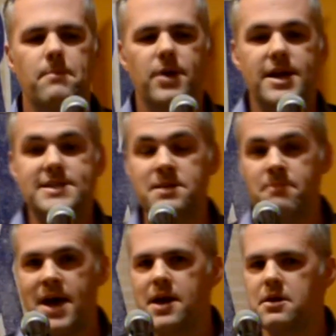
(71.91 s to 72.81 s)
But it didn't
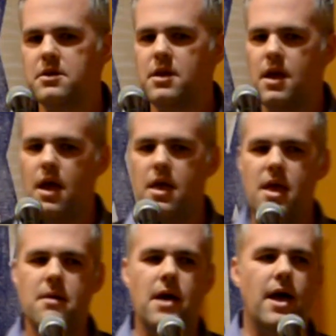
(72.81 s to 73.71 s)
matter.
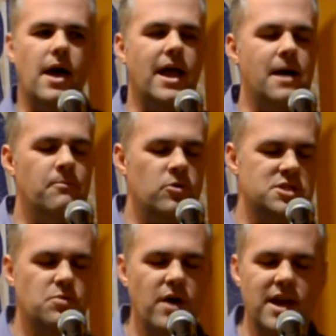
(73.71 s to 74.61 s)
I got more
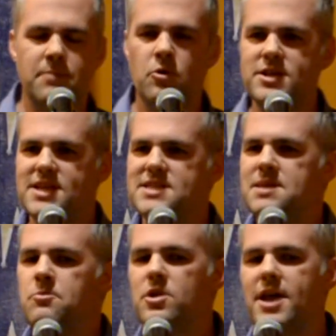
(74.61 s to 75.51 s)
sweaty, more
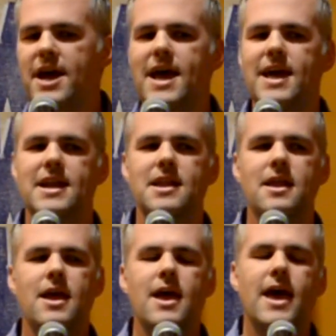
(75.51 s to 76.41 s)
dizzy, more lightheaded,
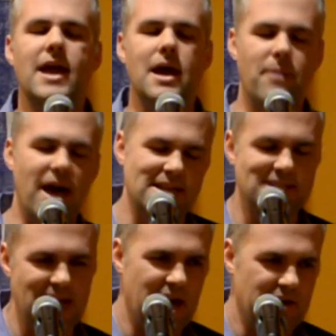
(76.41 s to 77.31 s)
and I
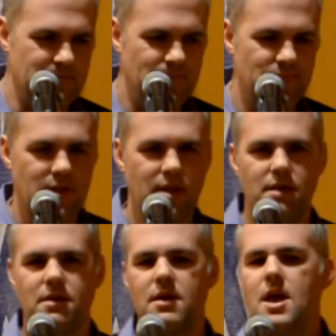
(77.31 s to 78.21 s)
passed out.
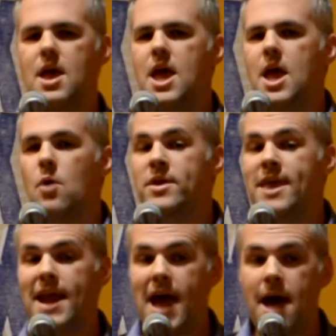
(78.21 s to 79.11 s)
And when
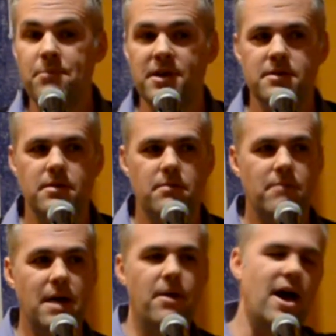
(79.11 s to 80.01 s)
that happened,
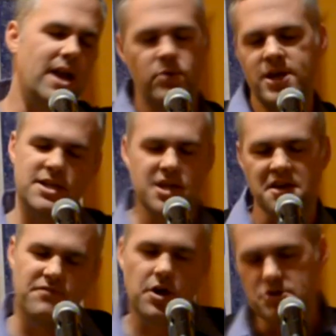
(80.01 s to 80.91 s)
my body went into
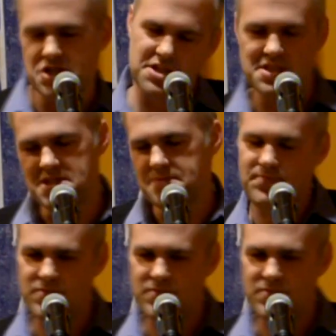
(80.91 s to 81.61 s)
convulsions.